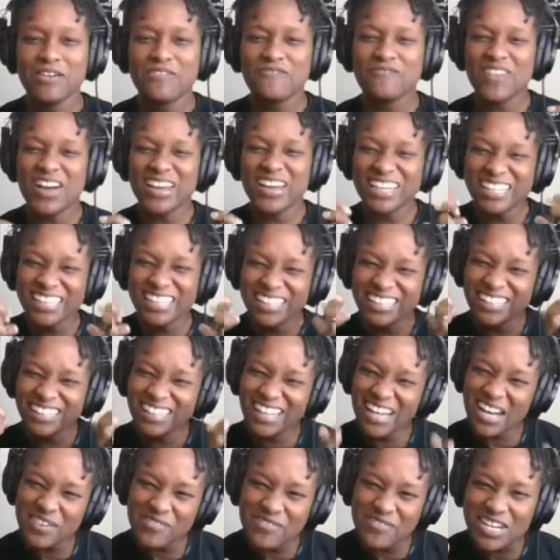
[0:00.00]
Finally,
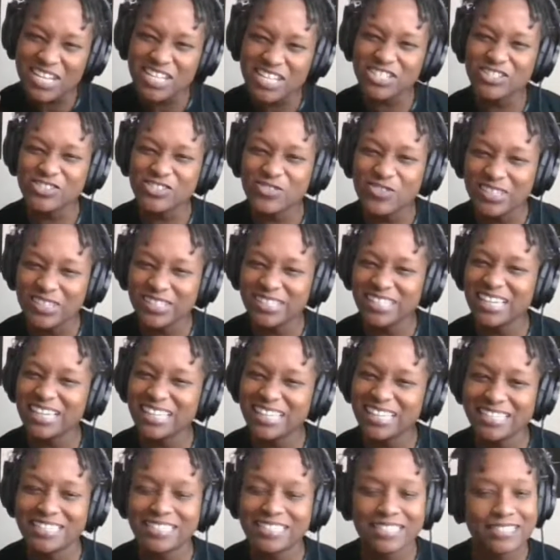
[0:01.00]
love and enjoy
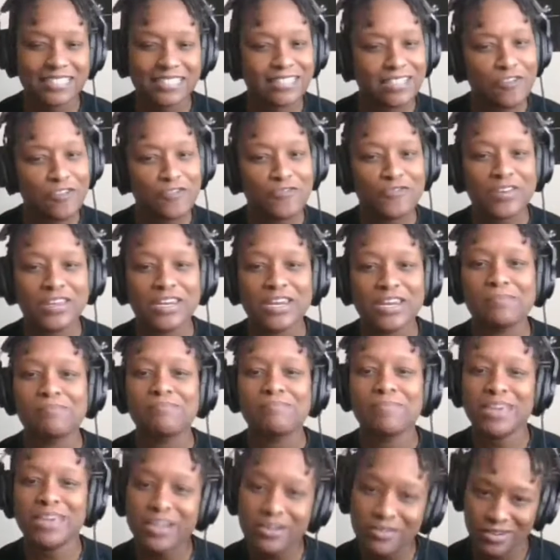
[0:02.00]
looking at yourself in the
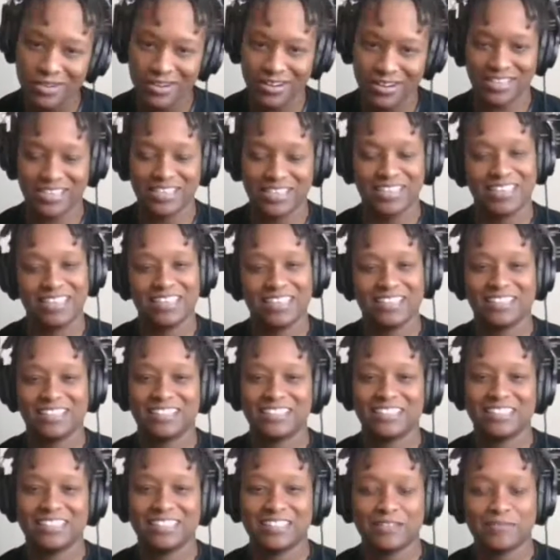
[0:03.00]
mirror again.
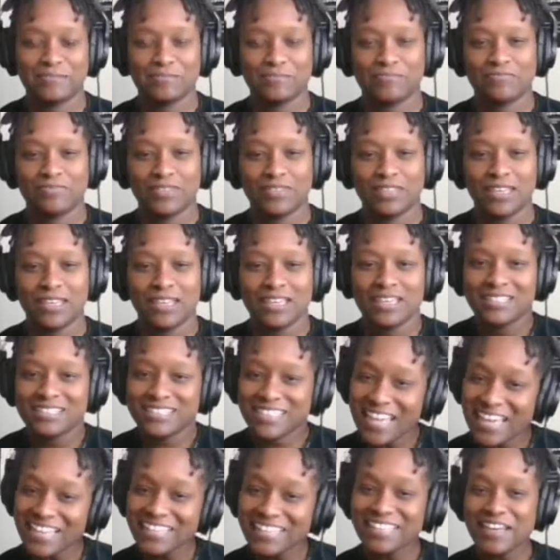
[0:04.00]

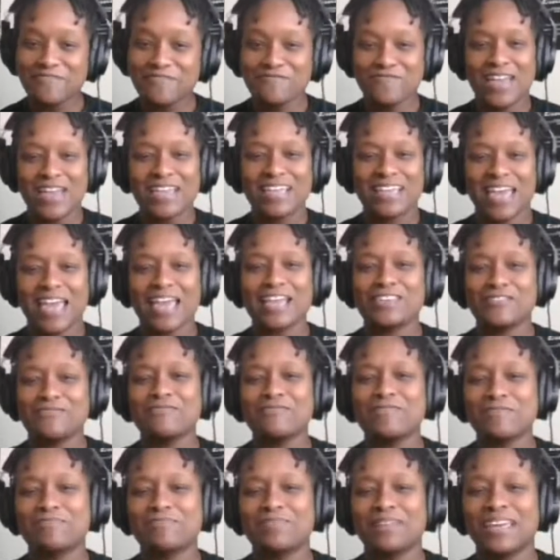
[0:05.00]
Take that vacay you've
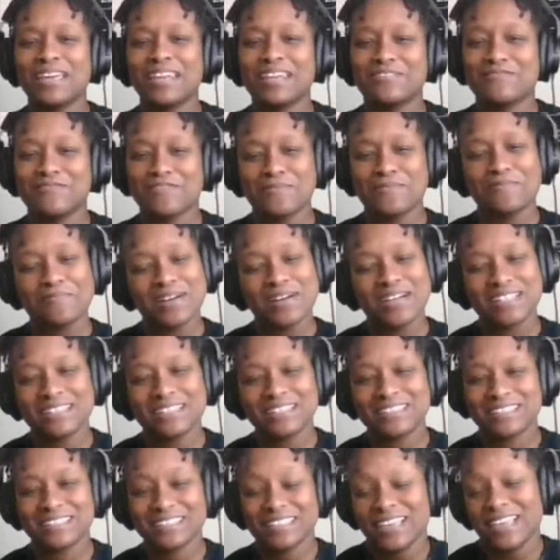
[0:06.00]
been planning for
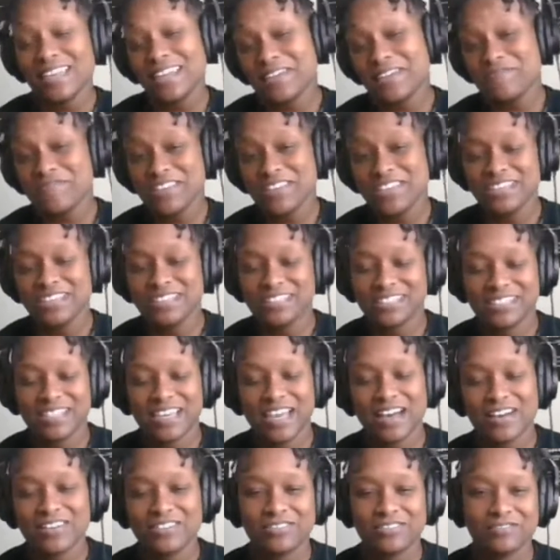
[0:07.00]
months and even years
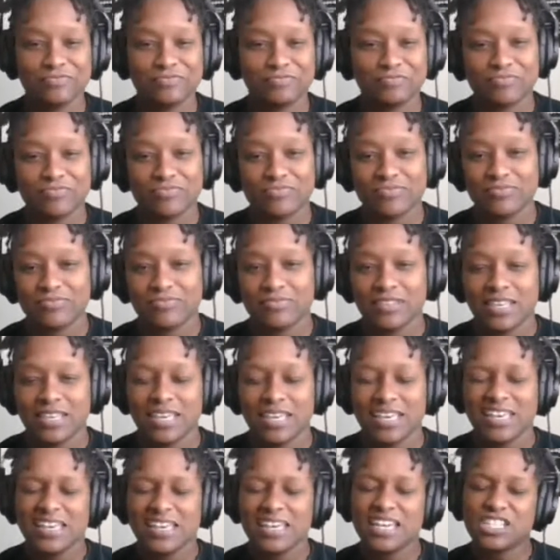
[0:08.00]
now,
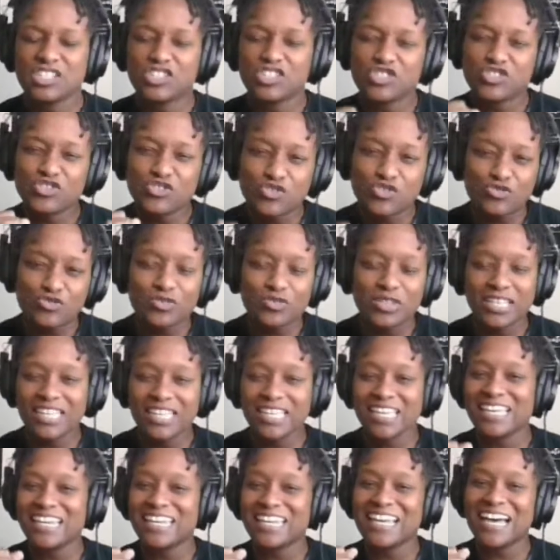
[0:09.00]
and truly
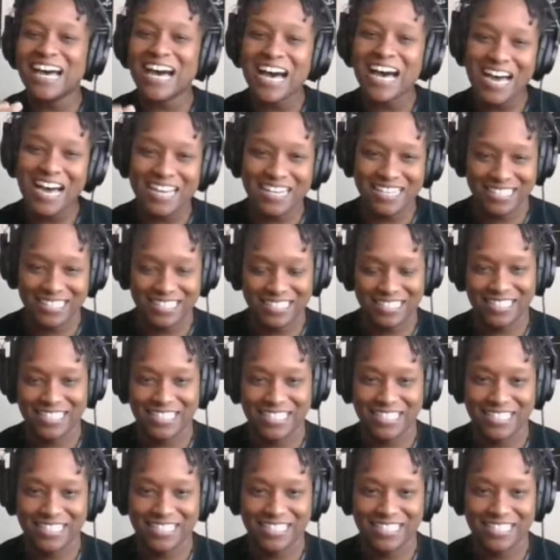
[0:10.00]
and honestly